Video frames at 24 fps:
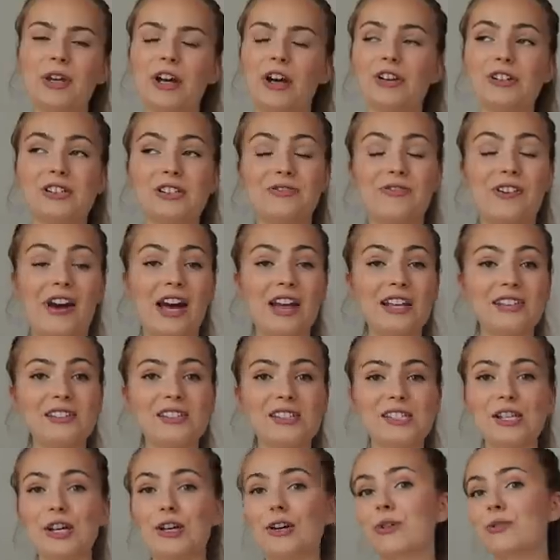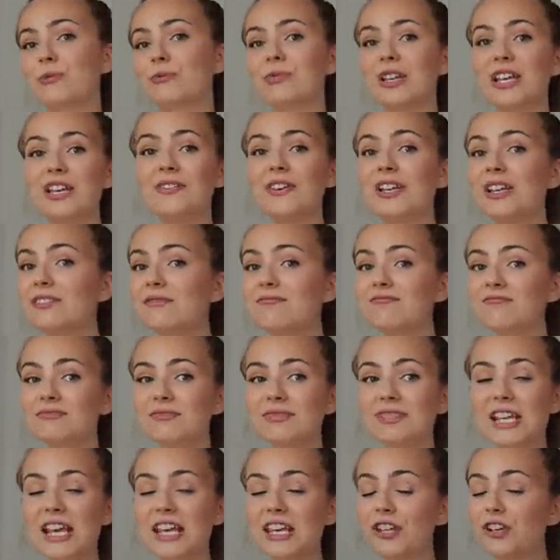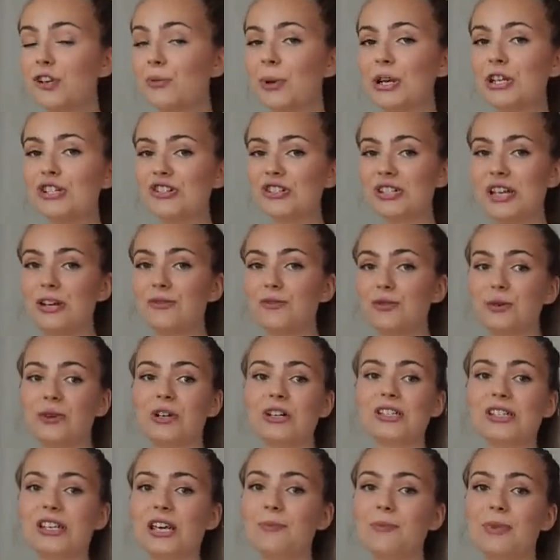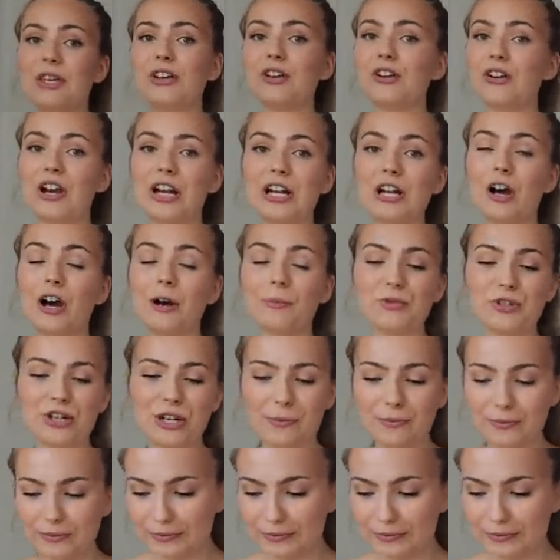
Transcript: be hard to find, so even taking your pictures outdoors can be a great option.